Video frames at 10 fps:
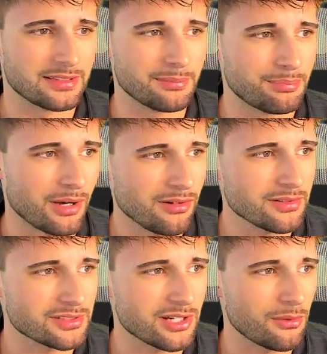the ball
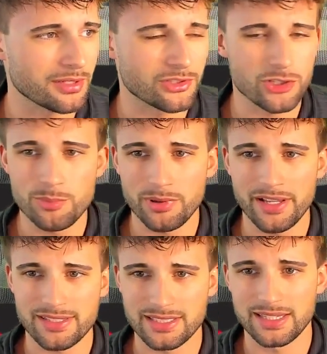is going 2
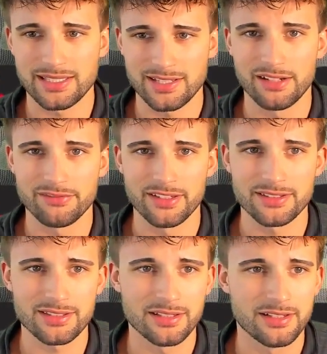places in this offense.